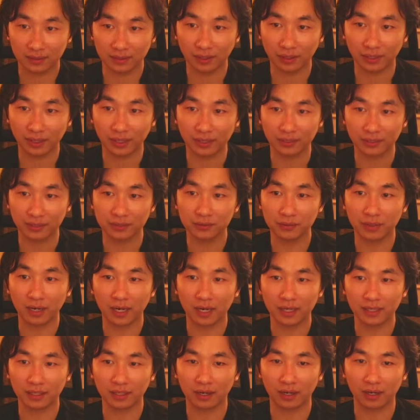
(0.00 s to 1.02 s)
Oh yeah, they do
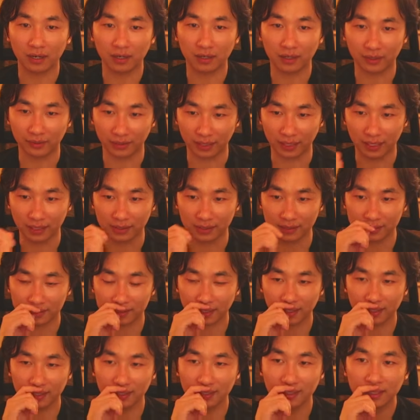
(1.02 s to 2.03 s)
hide a card on the Kaisa
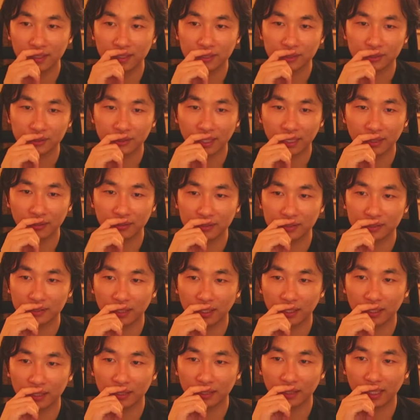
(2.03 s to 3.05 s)
side. So now it's
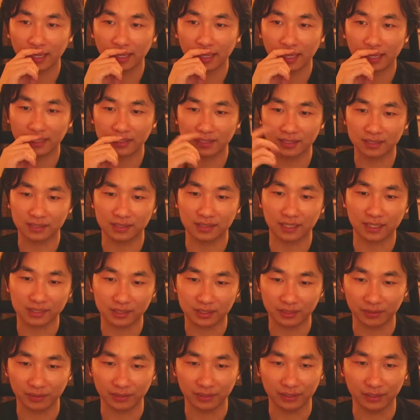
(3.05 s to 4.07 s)
not. I can't just
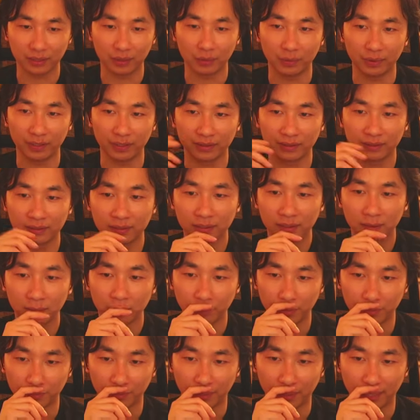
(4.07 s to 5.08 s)
necessarily go in
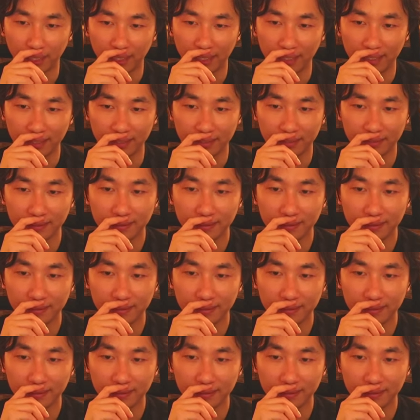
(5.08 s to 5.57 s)
with my